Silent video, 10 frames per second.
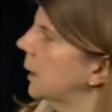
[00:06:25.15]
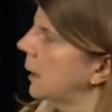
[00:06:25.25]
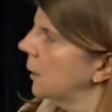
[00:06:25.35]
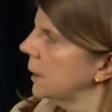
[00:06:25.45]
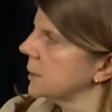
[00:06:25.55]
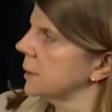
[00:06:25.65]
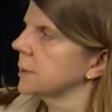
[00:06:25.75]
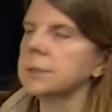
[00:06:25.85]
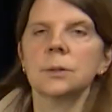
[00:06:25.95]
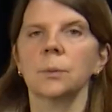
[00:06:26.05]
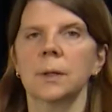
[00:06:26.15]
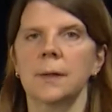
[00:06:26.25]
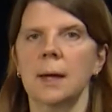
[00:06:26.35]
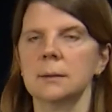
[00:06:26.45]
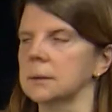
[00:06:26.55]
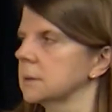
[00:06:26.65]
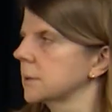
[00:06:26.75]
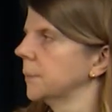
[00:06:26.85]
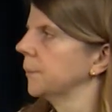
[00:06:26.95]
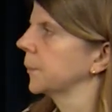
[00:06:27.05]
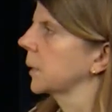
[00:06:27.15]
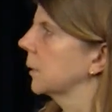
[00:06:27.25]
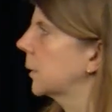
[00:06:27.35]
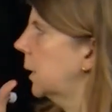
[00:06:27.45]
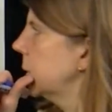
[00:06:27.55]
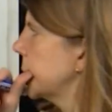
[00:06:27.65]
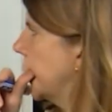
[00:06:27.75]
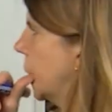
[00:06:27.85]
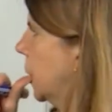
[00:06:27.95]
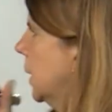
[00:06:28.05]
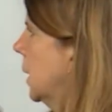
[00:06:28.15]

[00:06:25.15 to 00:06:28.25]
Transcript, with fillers: and now let's consider what that is. Okay, so